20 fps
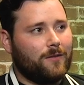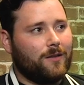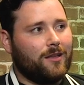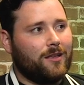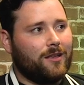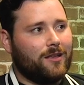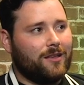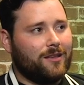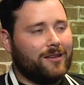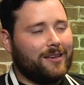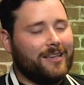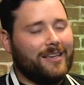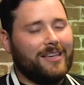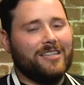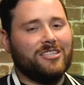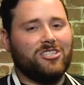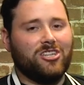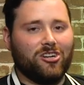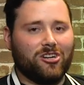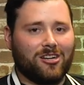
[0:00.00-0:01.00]
an
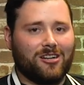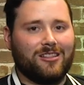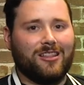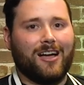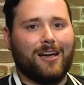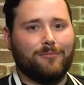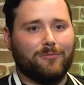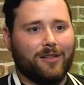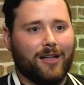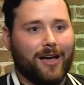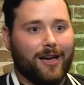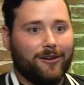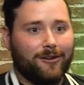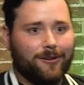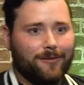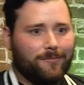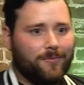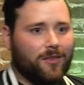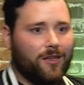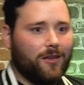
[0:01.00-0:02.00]
easier to climb
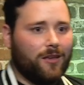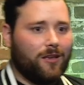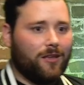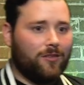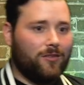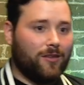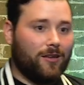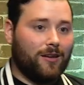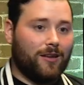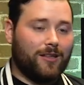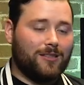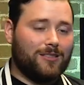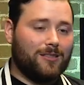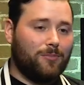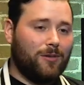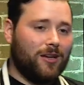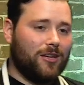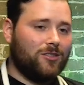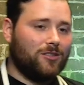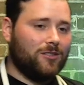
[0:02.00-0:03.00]
ladder than
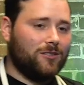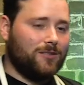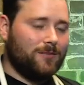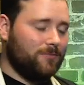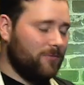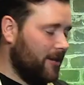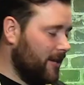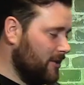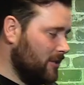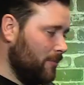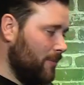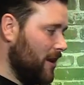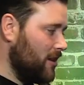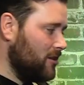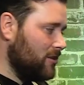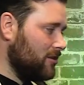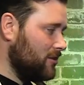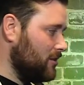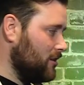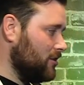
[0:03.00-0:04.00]
Instapages.
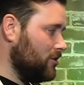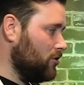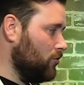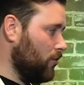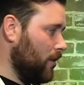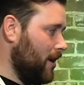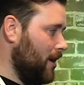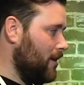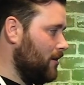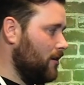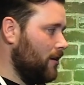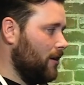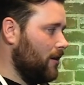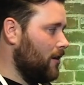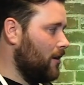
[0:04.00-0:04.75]
Instapages is great.